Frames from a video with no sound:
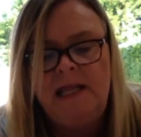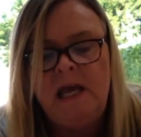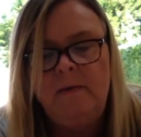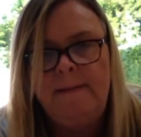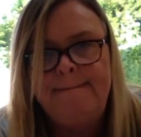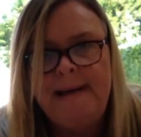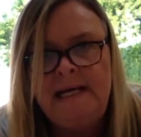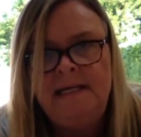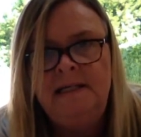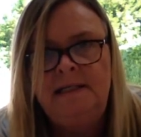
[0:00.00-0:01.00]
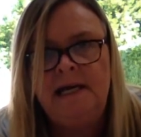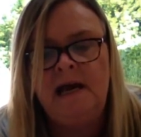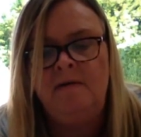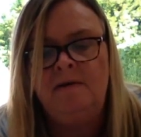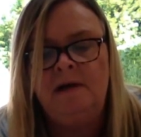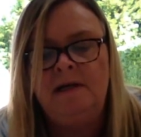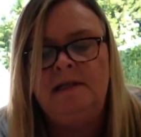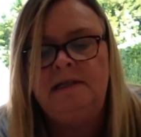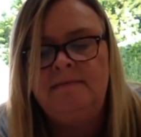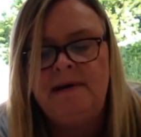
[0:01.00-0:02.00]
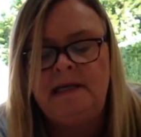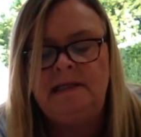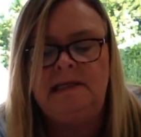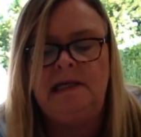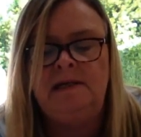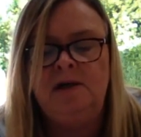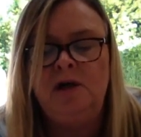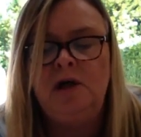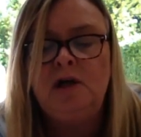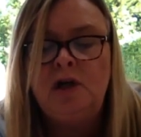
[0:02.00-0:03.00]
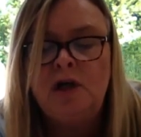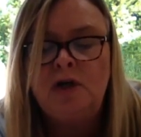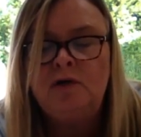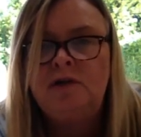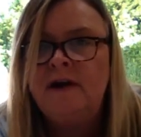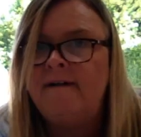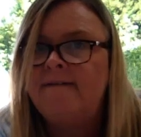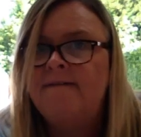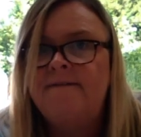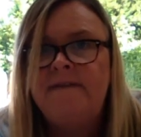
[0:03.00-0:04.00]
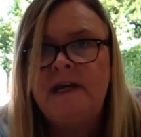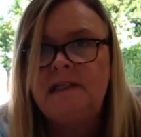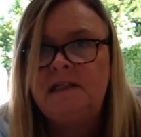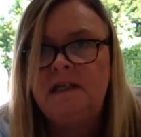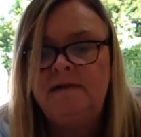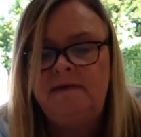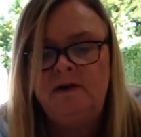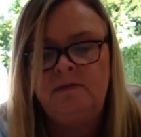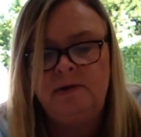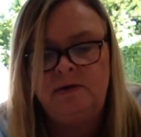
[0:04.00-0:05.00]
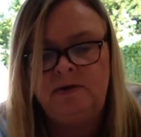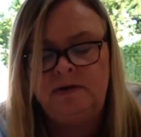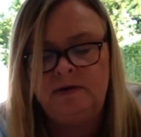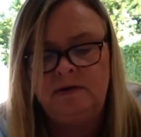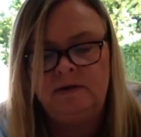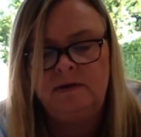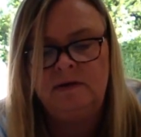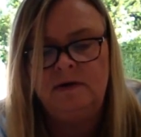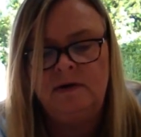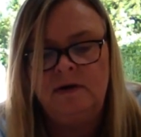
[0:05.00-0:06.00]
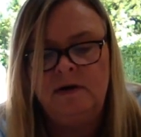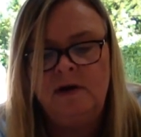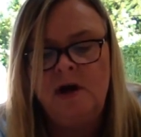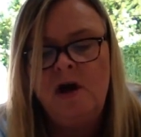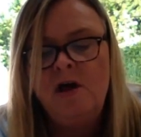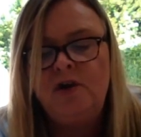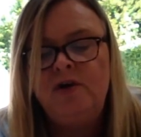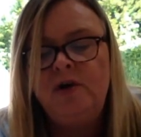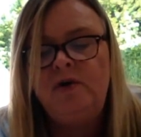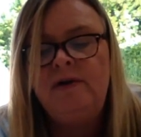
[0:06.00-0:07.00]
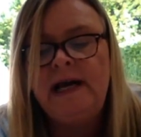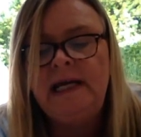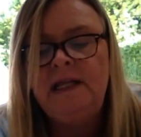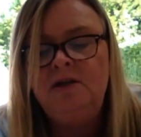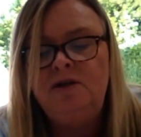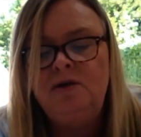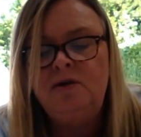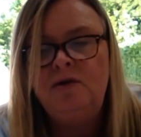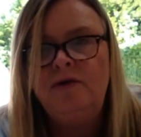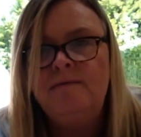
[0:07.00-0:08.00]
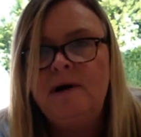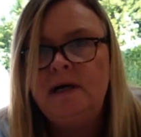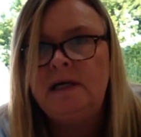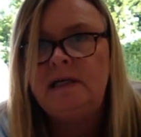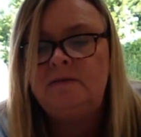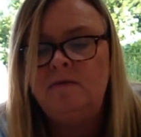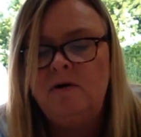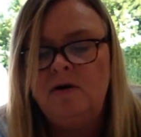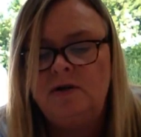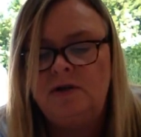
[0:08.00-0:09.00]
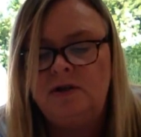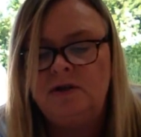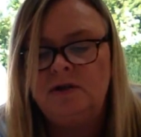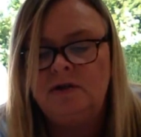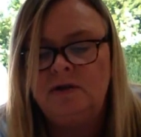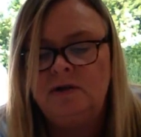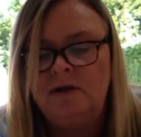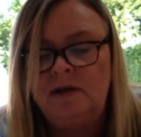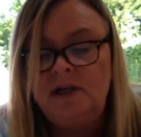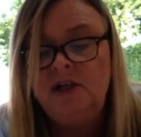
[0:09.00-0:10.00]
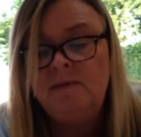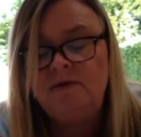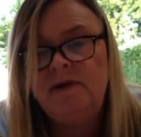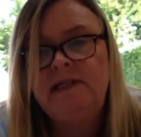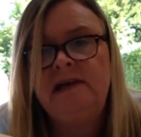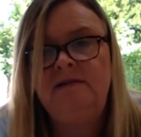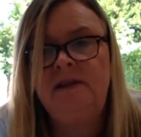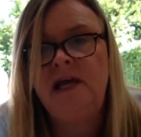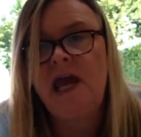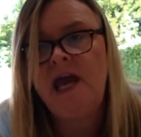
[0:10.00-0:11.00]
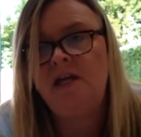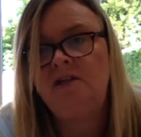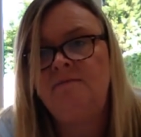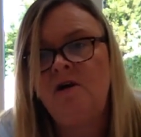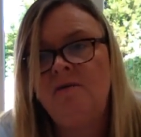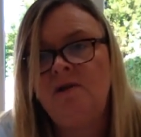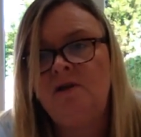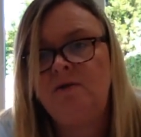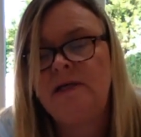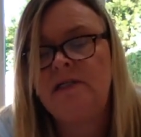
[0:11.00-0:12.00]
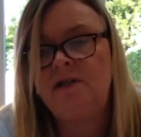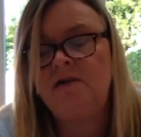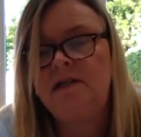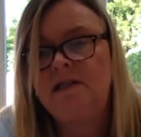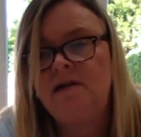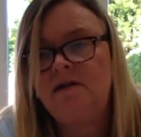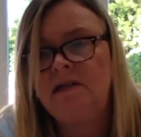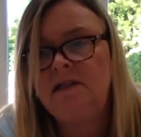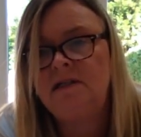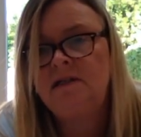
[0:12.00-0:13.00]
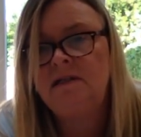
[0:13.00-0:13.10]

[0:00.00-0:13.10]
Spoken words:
They were pinned down, cemented, glued, fixed to the floorboards. Through a crack in the door, the monkeys watched. They jumped right out of their cage the moment the Twits had gone inside.